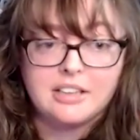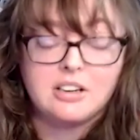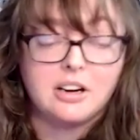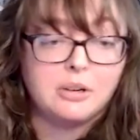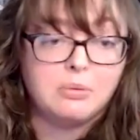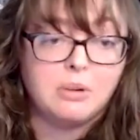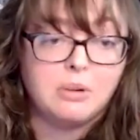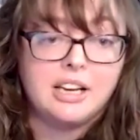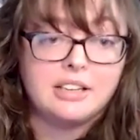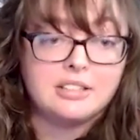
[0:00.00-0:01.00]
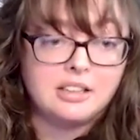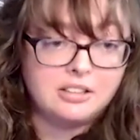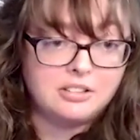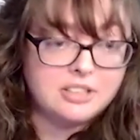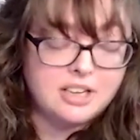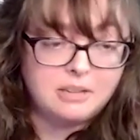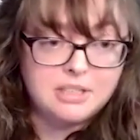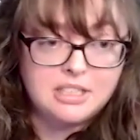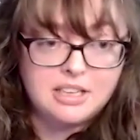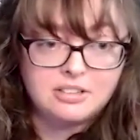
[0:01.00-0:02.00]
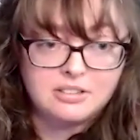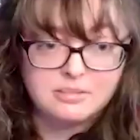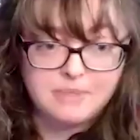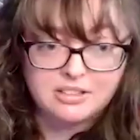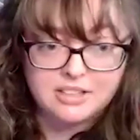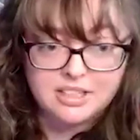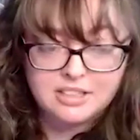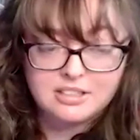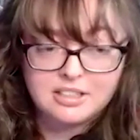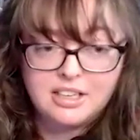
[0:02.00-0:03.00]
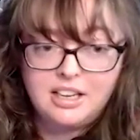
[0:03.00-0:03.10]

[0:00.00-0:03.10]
started working as a clinical documentation specialist.